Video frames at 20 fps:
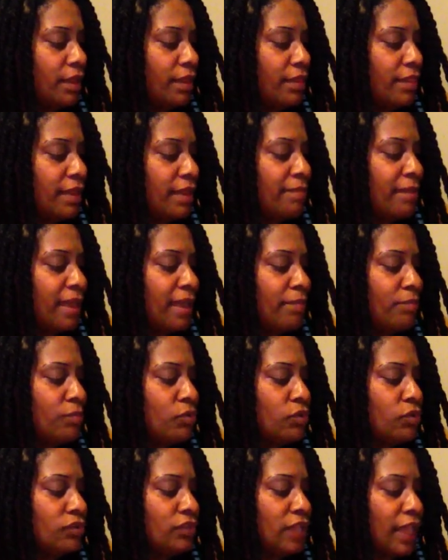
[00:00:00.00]
They made
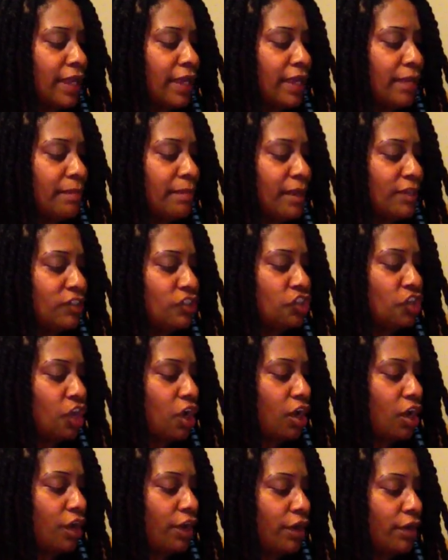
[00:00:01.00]
moonlight in my
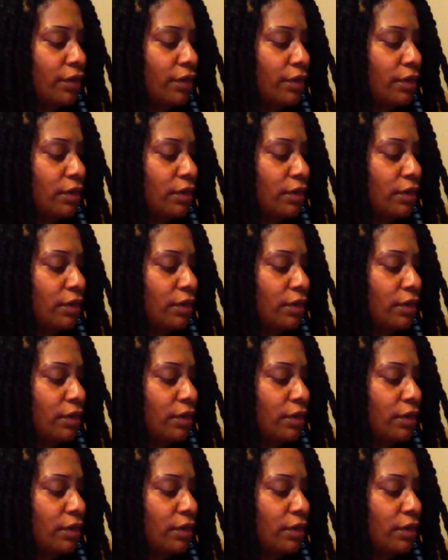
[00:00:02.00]
jar,